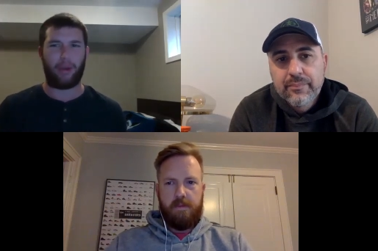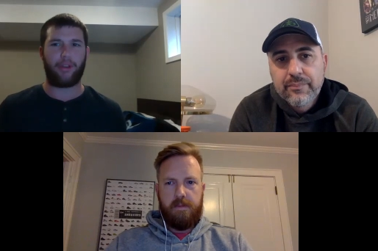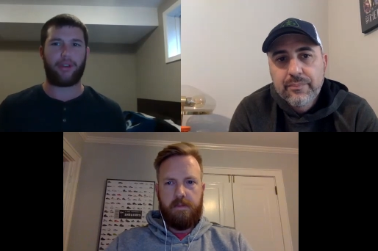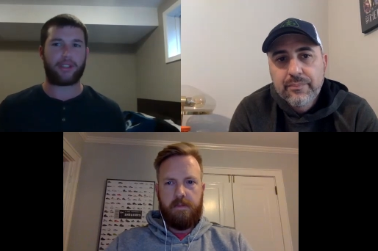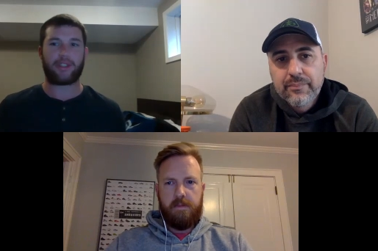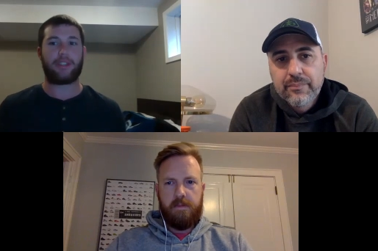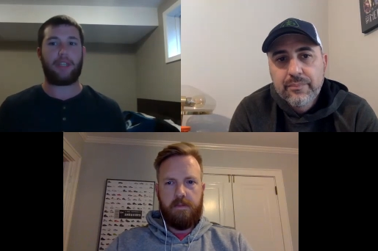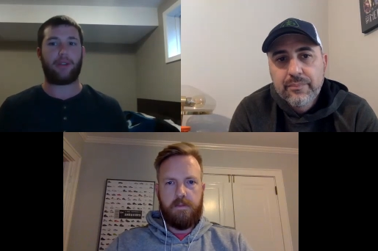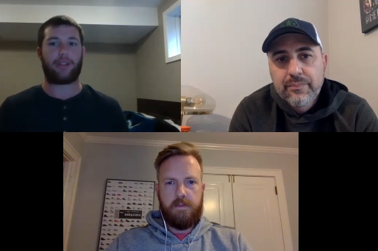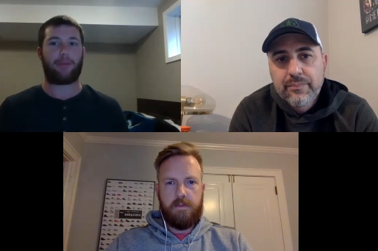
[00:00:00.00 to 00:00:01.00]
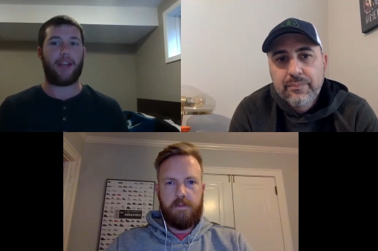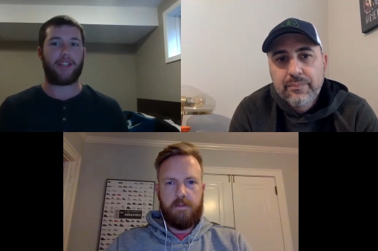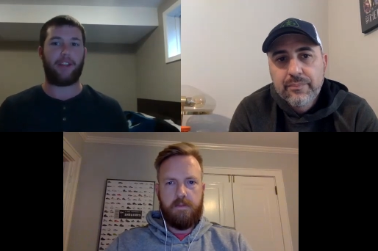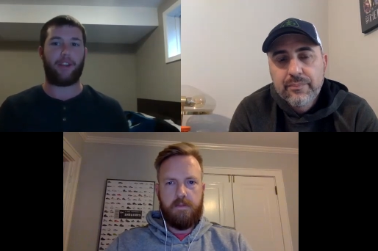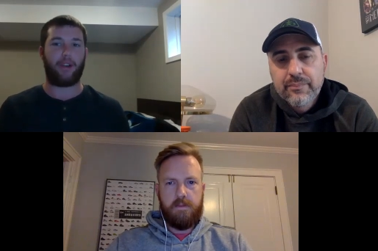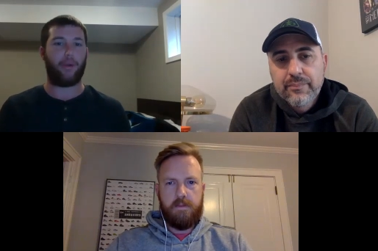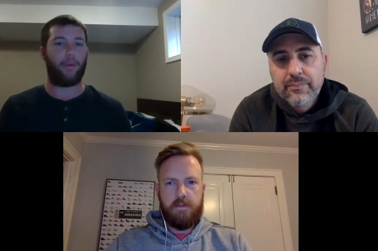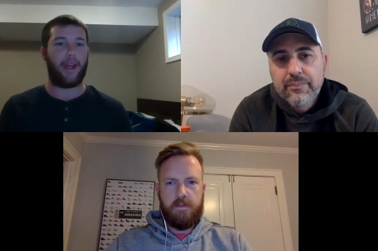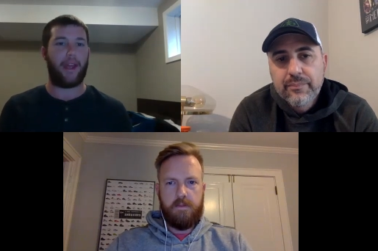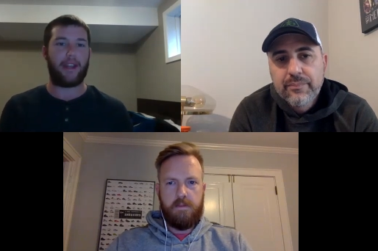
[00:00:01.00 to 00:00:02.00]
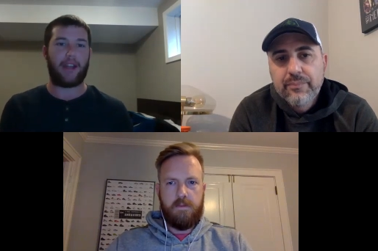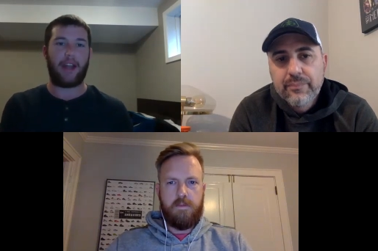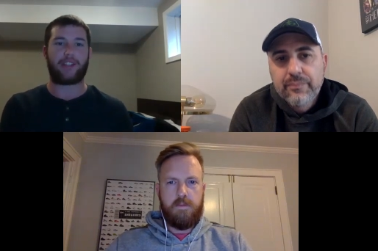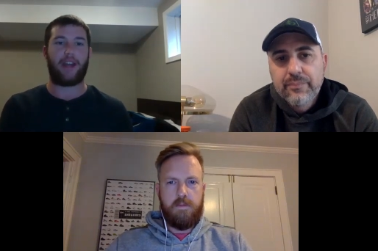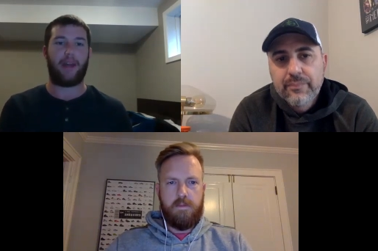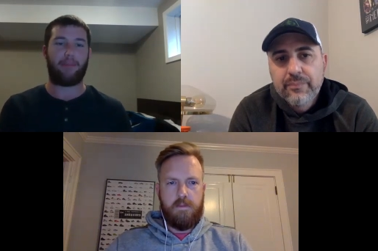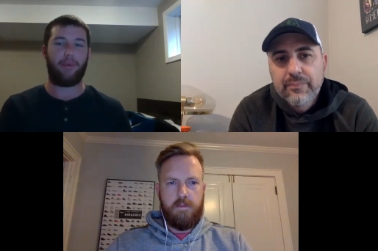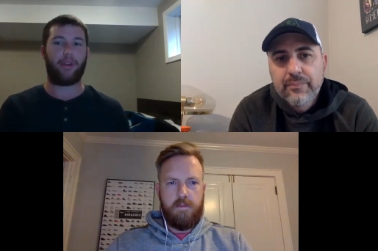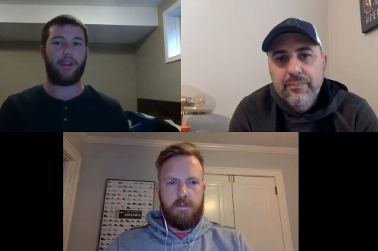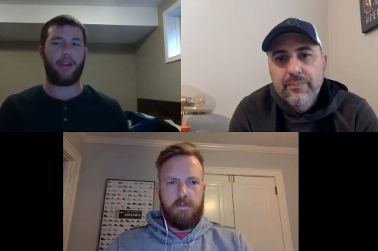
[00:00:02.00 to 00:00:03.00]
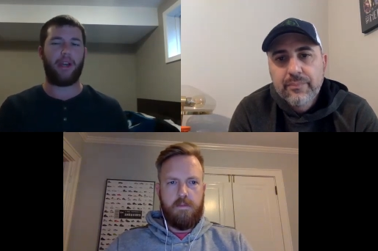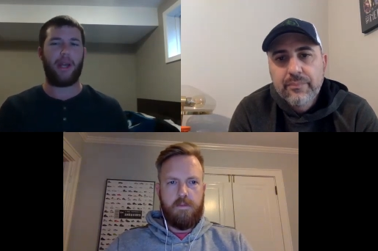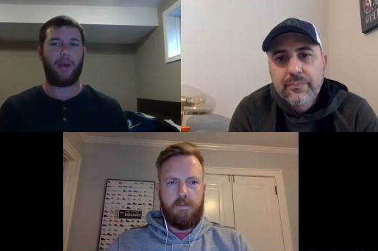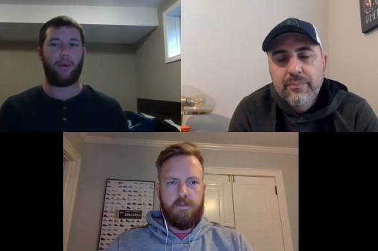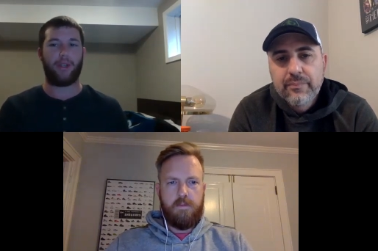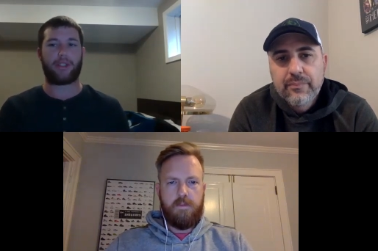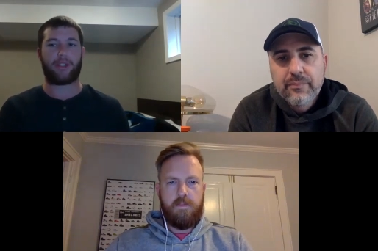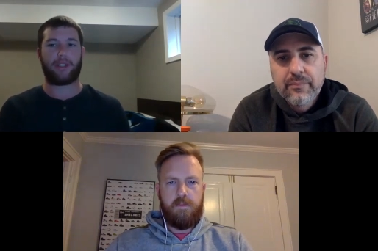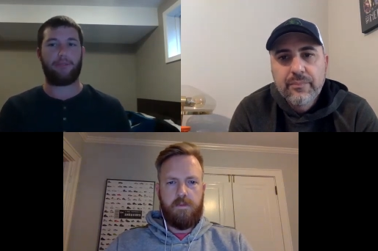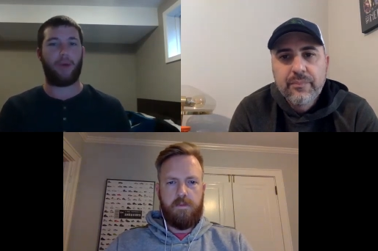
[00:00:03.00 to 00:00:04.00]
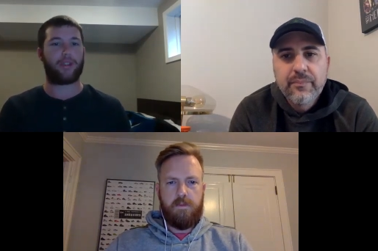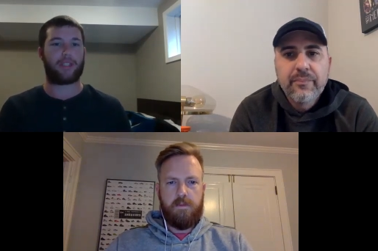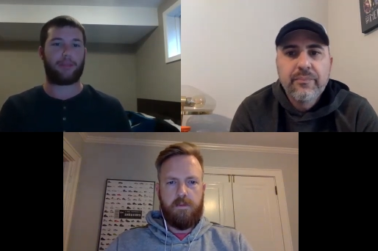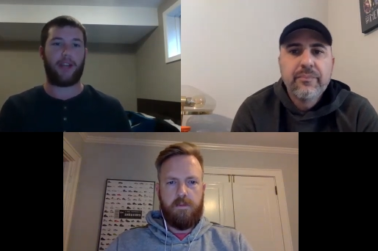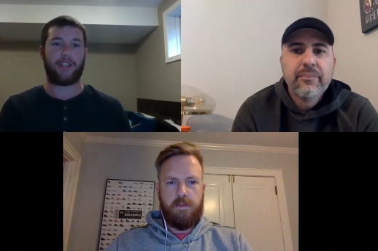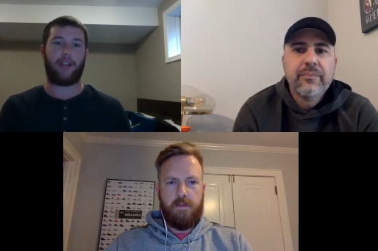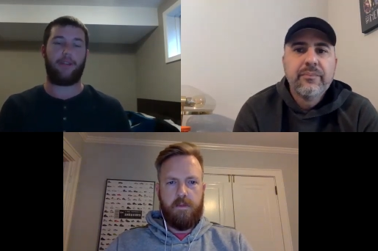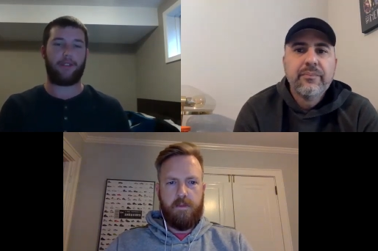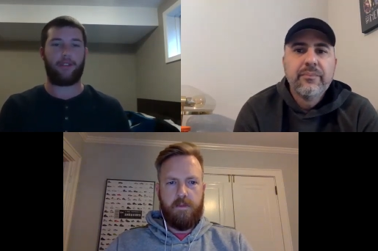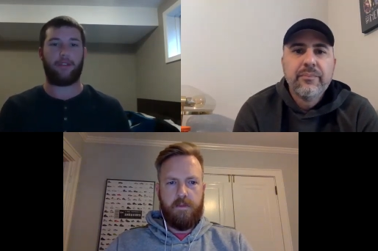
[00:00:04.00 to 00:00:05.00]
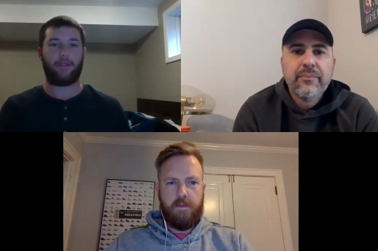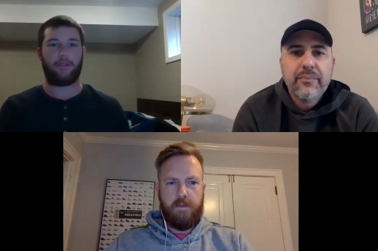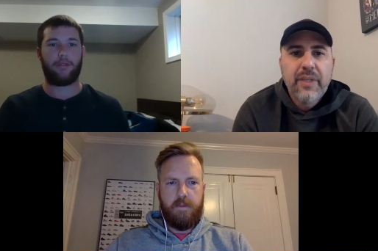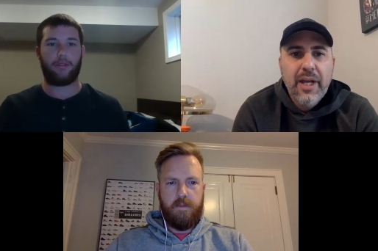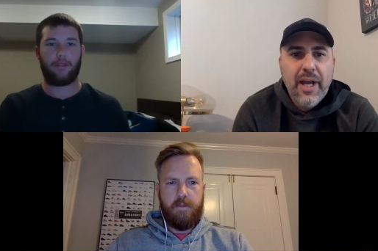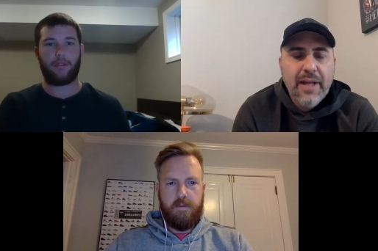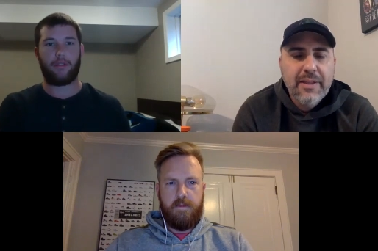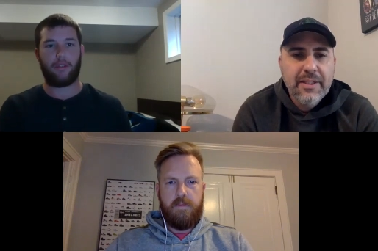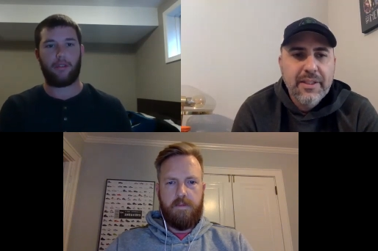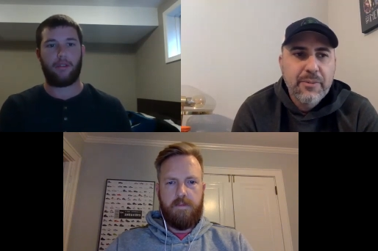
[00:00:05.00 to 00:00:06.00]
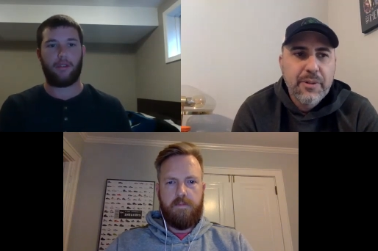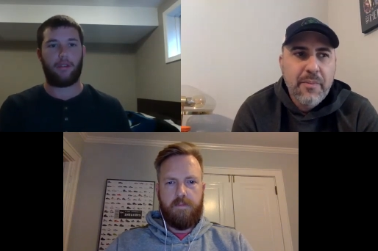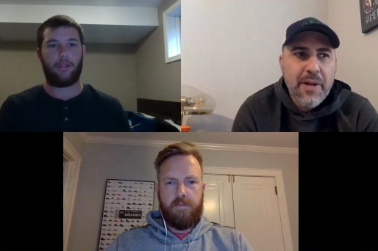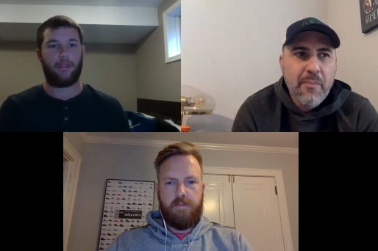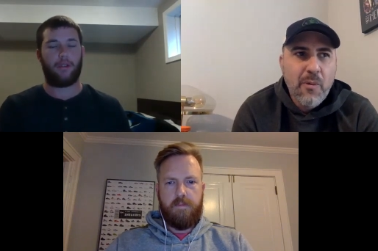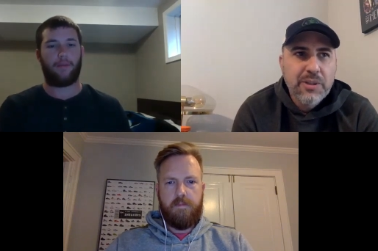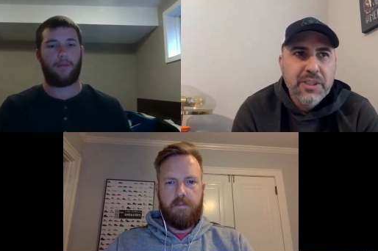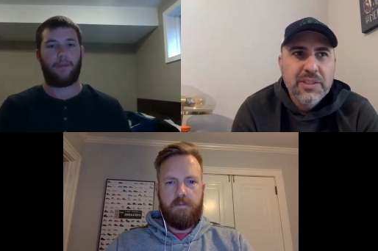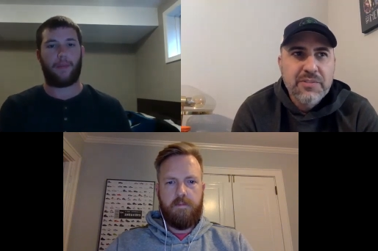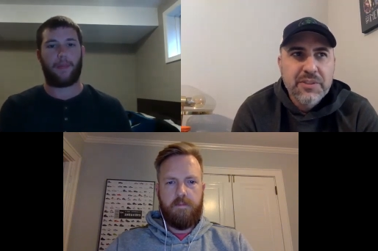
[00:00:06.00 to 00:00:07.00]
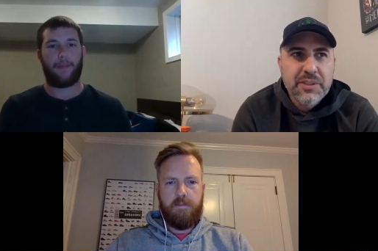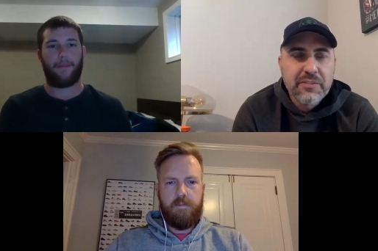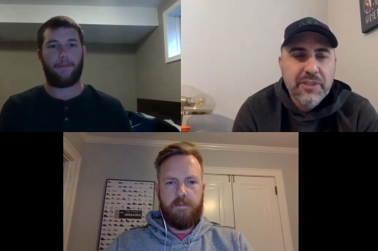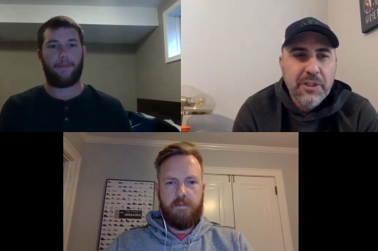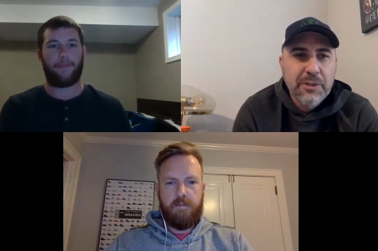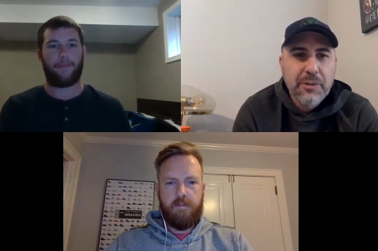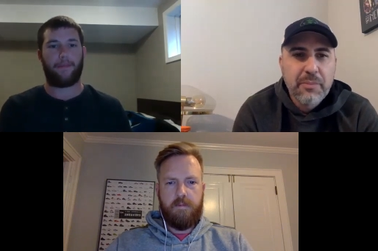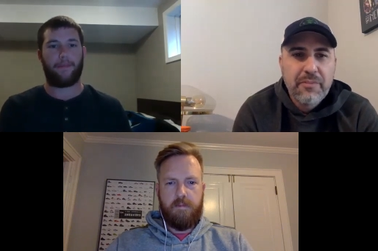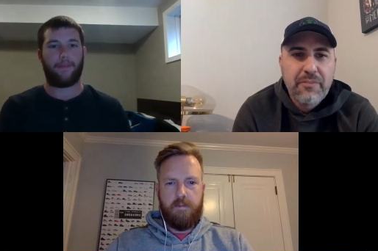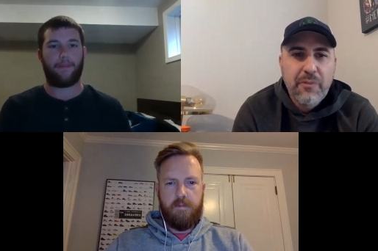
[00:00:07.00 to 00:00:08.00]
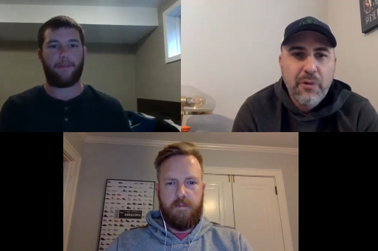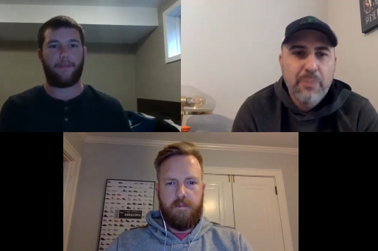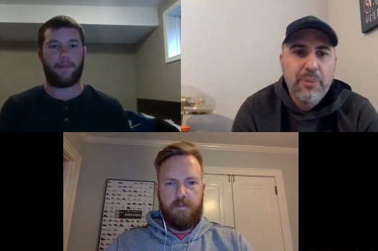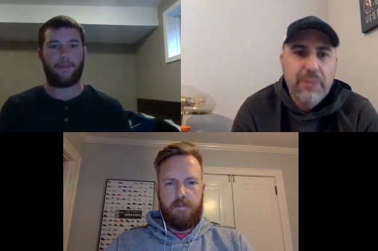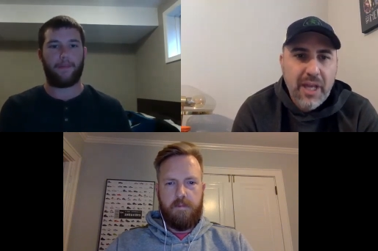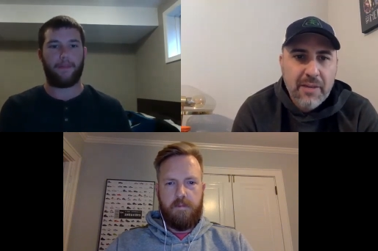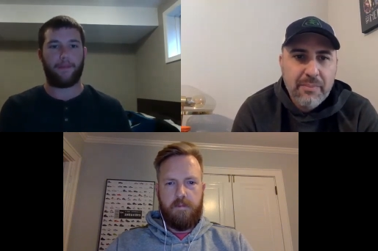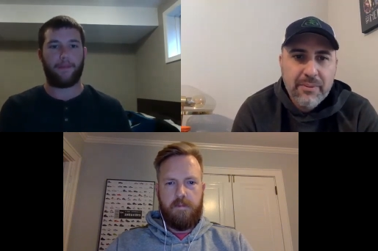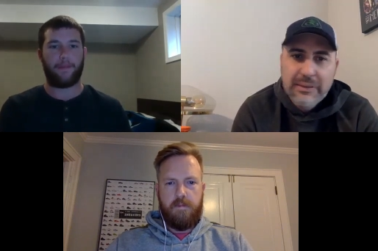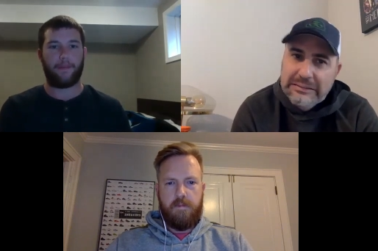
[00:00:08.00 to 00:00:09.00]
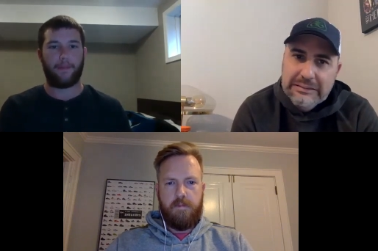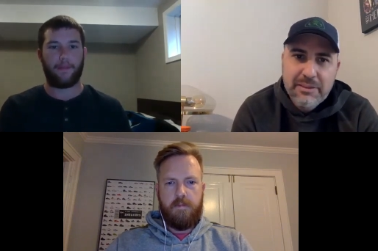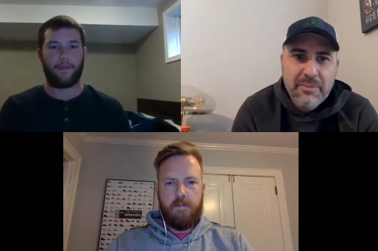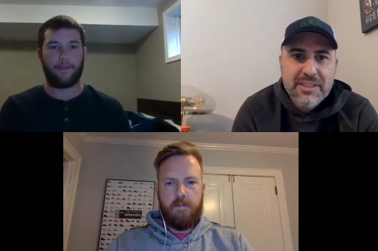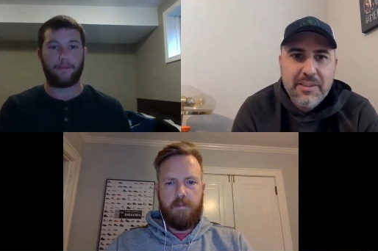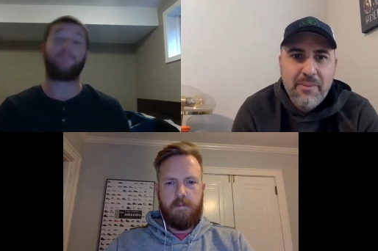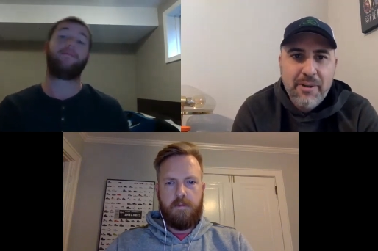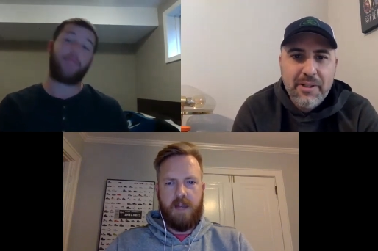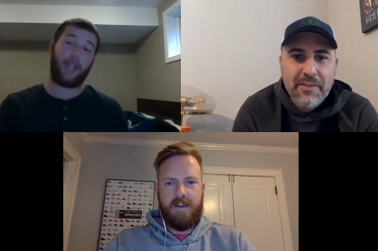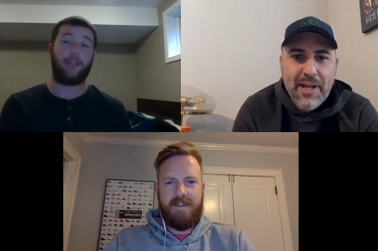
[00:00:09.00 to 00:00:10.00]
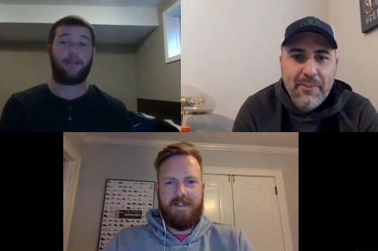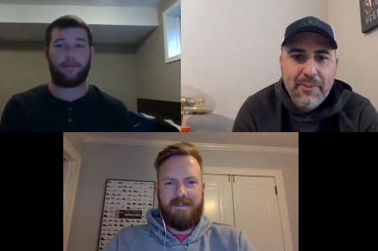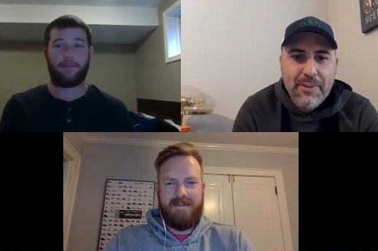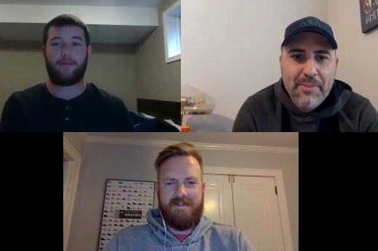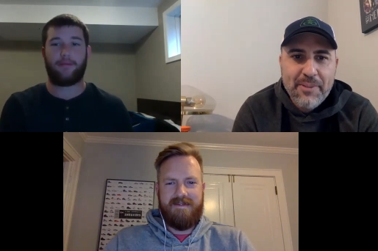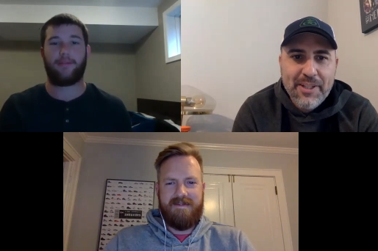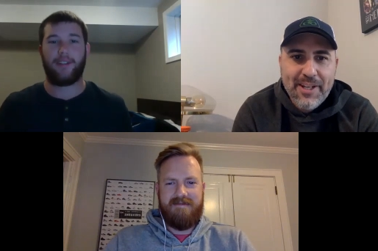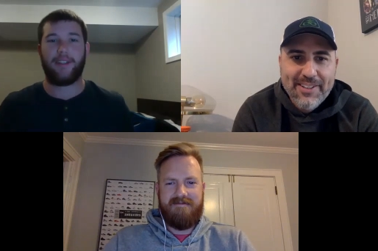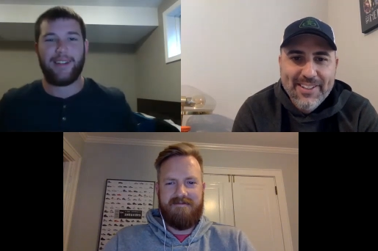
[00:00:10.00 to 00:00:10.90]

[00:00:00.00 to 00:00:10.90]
Speaker 1: are you know surprising in their own way, I, I just thought Pooka was the most surprising of the two.
Speaker 2: Yeah, I think it would have made more sense for Silvio to do it before boot camp. He missed the mark on that one. I mean, I,